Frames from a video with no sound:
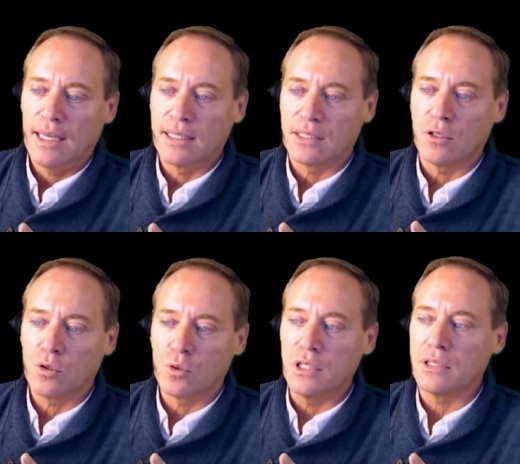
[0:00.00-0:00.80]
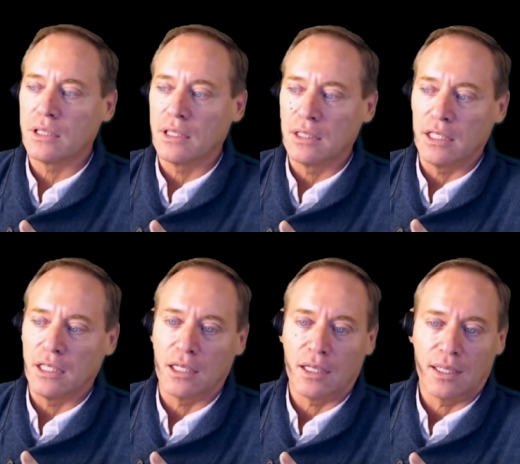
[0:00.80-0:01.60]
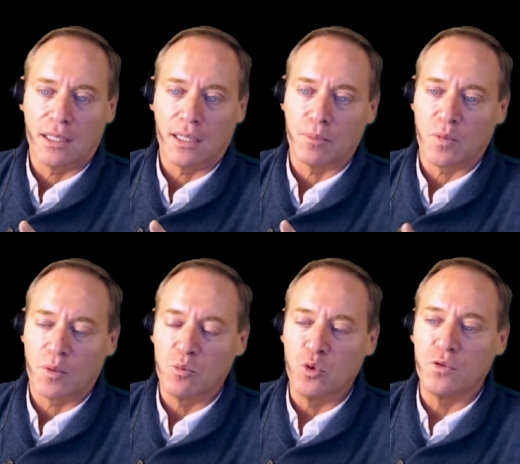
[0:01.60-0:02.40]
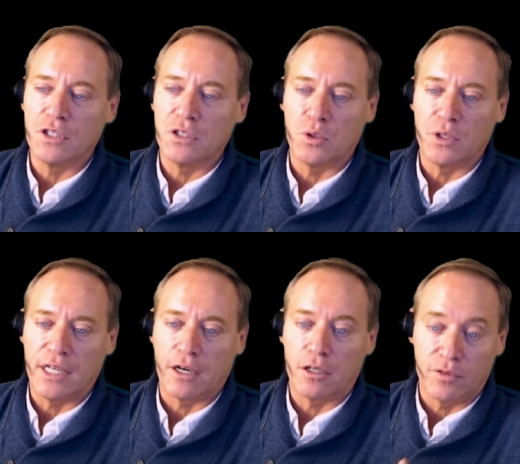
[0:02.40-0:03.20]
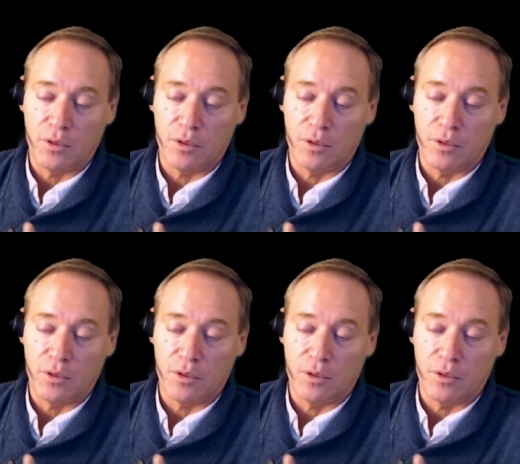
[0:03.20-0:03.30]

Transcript: has increasingly um, moved into a narrative.